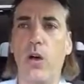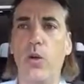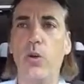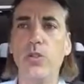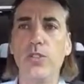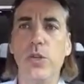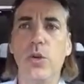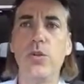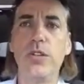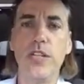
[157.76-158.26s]

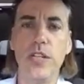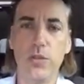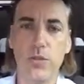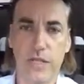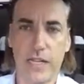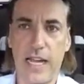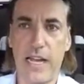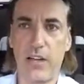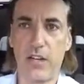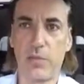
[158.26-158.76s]
who's holding you
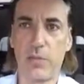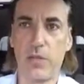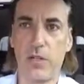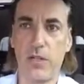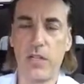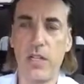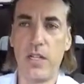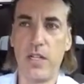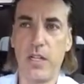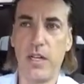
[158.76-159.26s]

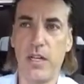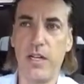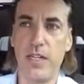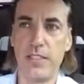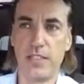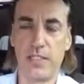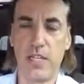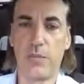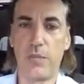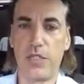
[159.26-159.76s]
accountable
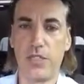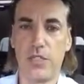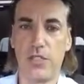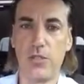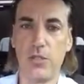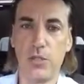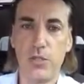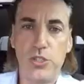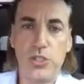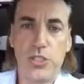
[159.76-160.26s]
is number
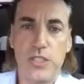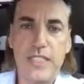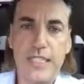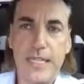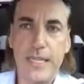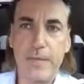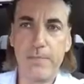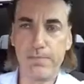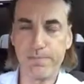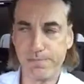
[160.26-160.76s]
2. Who's your
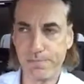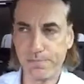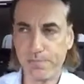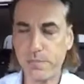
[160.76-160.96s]
team?